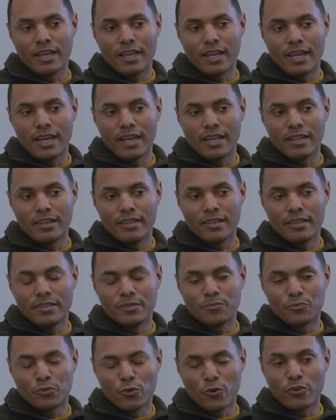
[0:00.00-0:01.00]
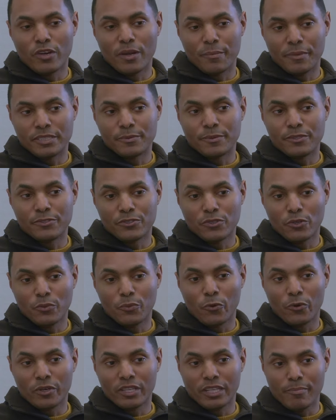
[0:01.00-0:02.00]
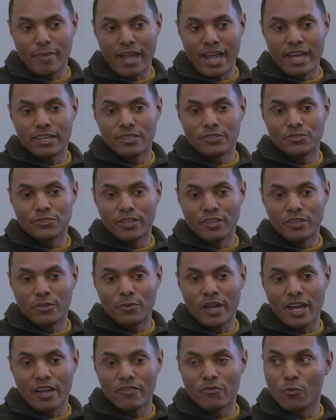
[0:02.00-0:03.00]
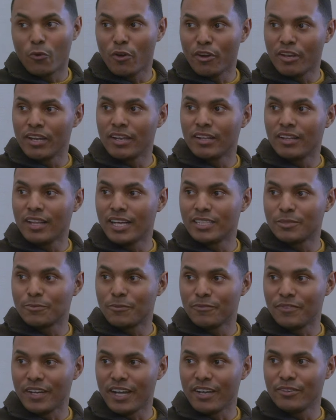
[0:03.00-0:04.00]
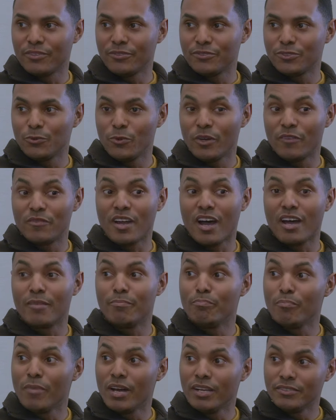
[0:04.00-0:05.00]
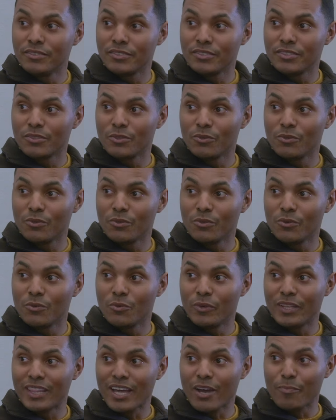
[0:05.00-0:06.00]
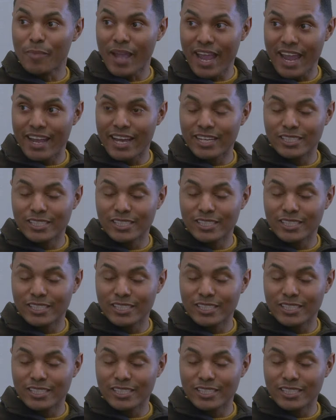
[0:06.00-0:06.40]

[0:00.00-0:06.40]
And the program has been so poorly managed that you have working class providers who have gone months without pay.